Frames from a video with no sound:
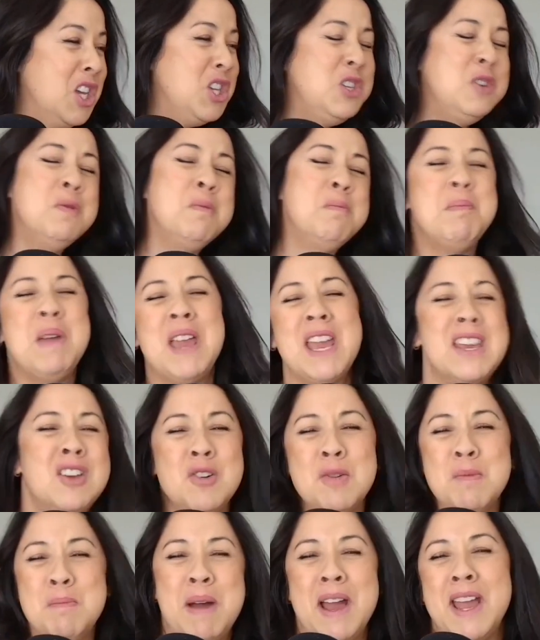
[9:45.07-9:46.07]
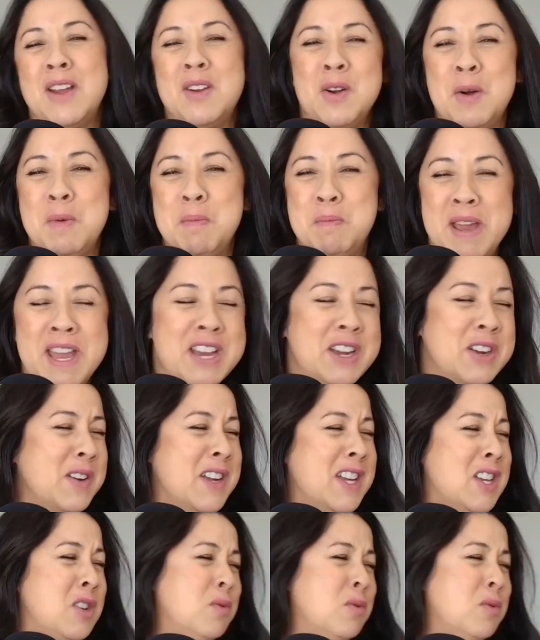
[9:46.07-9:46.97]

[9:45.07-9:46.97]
You make your micro bakery.